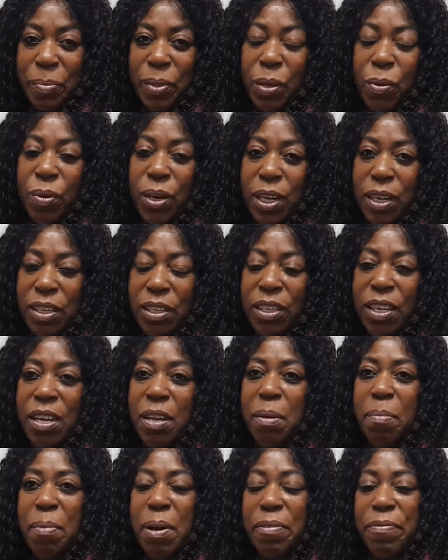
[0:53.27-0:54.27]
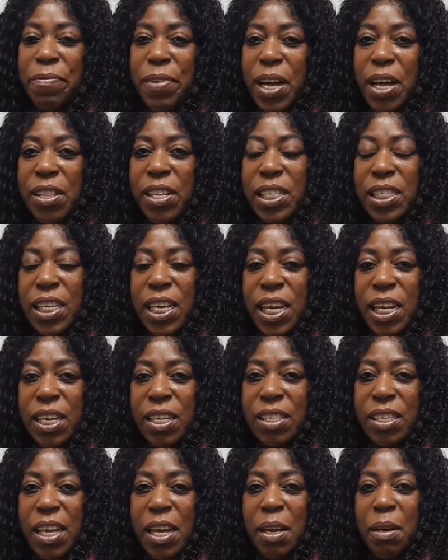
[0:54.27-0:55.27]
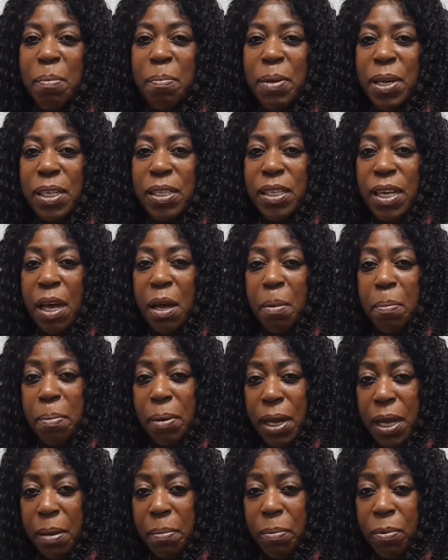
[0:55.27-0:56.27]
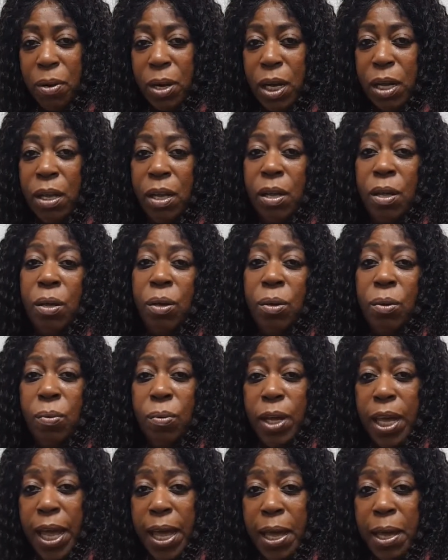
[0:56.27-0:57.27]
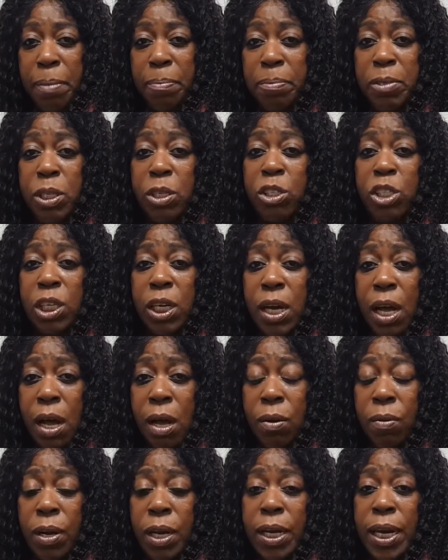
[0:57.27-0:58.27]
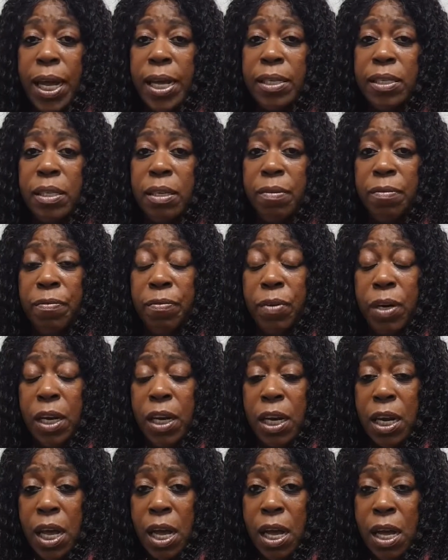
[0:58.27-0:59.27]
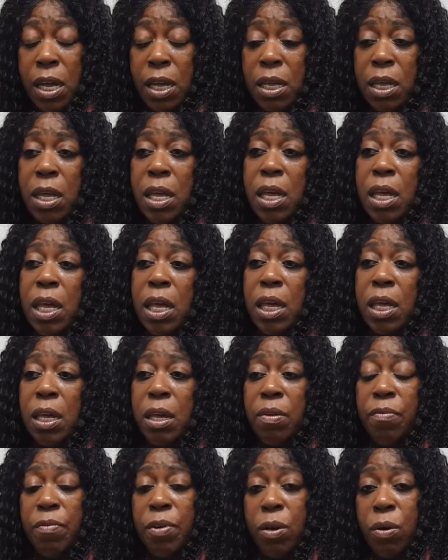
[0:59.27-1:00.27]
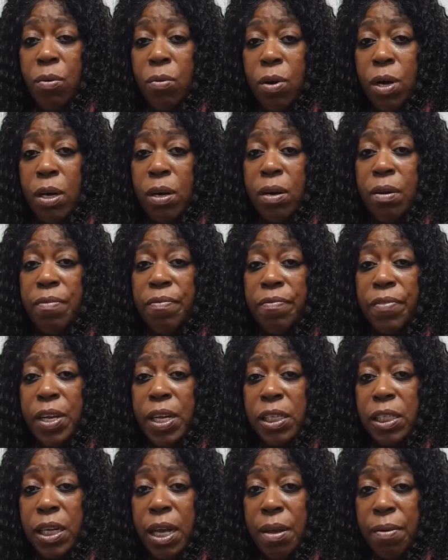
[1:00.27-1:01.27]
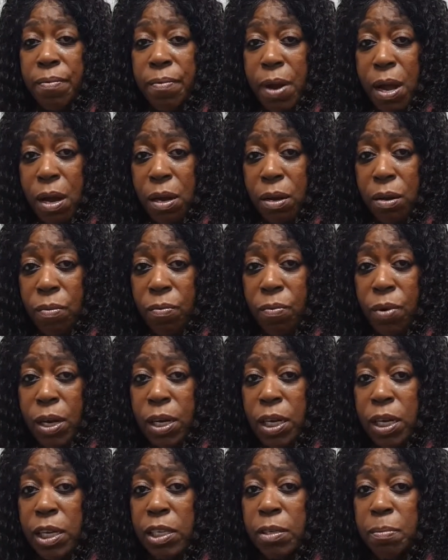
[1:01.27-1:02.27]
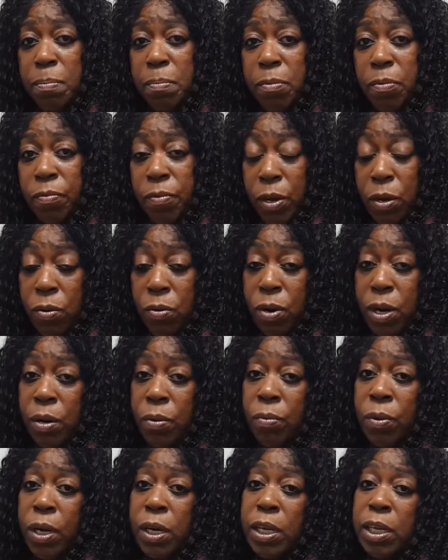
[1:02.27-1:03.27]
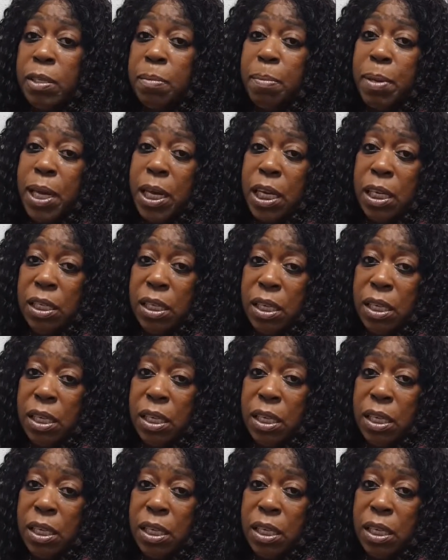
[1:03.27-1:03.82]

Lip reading: Well, my father is Eddie Taylor, big town playboy, who came to Chicago in 1949, and he recorded on VJ record one of his biggest